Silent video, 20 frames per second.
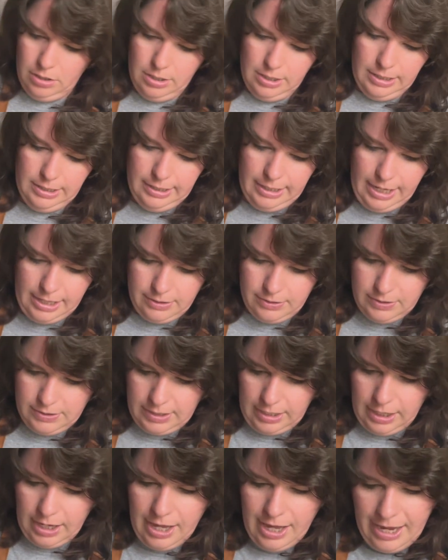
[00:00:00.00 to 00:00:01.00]
let's
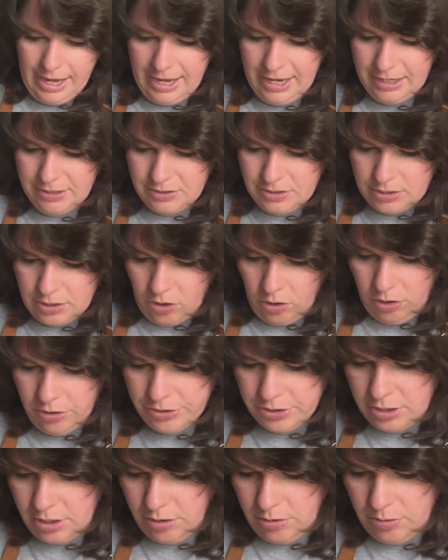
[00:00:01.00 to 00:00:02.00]
see. It's
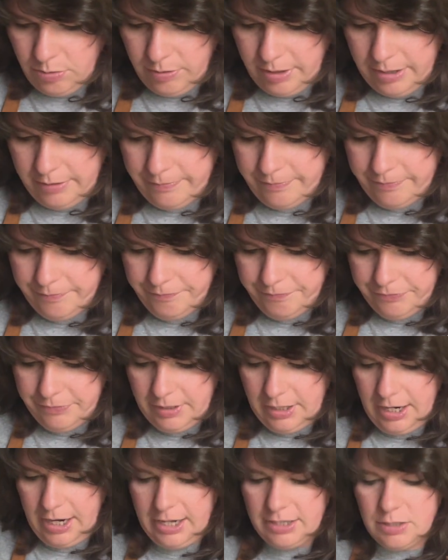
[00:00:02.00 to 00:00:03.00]

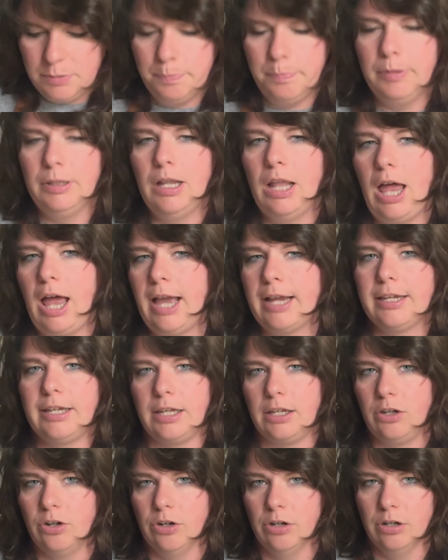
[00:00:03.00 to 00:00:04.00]

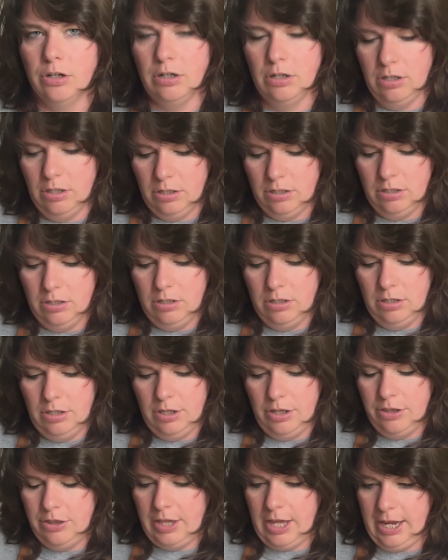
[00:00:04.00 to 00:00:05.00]
blockier
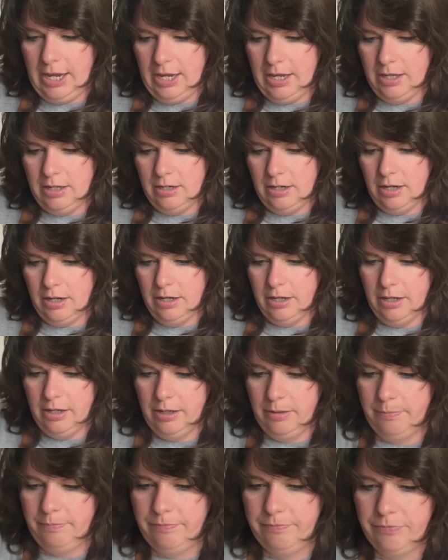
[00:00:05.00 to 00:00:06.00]
than
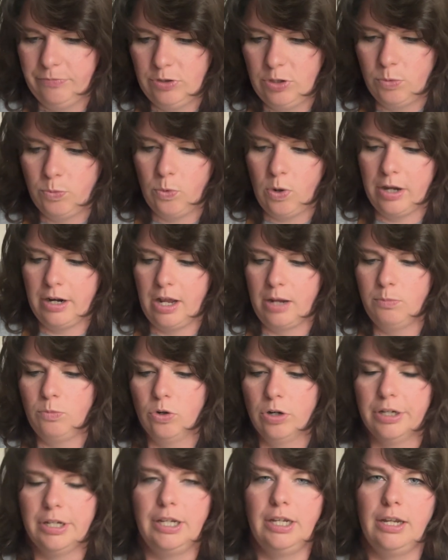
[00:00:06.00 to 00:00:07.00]
the one I'm
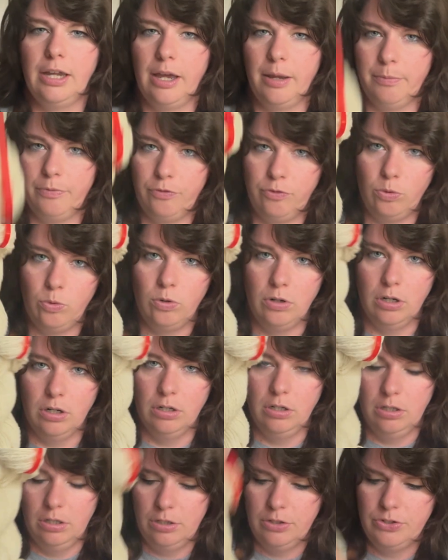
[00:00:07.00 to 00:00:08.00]
working up
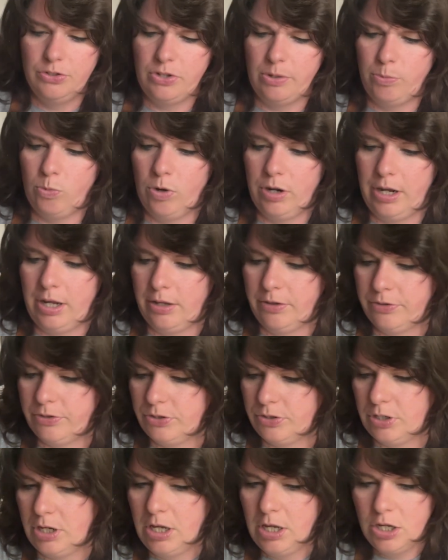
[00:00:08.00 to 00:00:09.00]
for someone
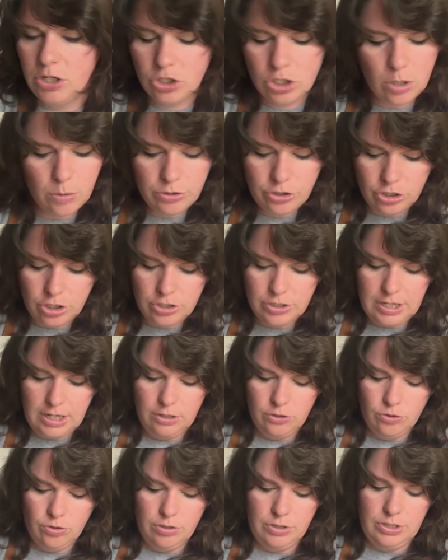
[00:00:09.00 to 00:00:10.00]
else. So it's just
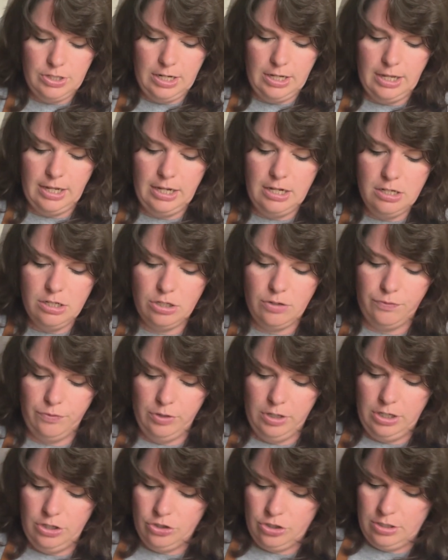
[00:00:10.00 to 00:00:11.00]
interesting. East
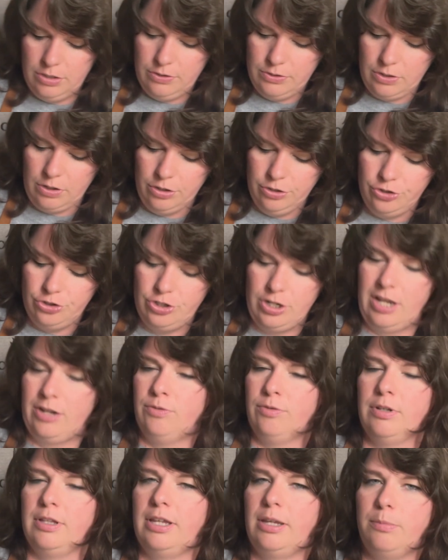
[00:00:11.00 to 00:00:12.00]
Frisians are
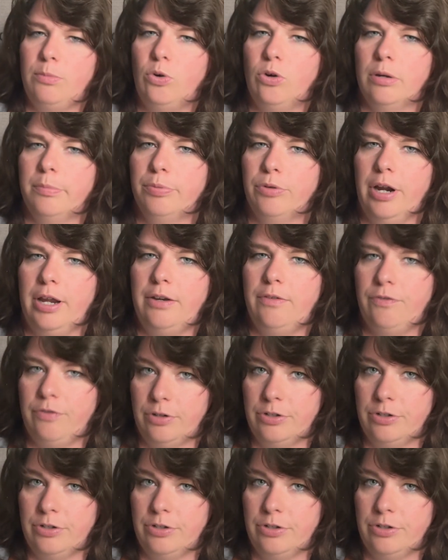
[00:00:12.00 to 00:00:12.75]
generally more bred for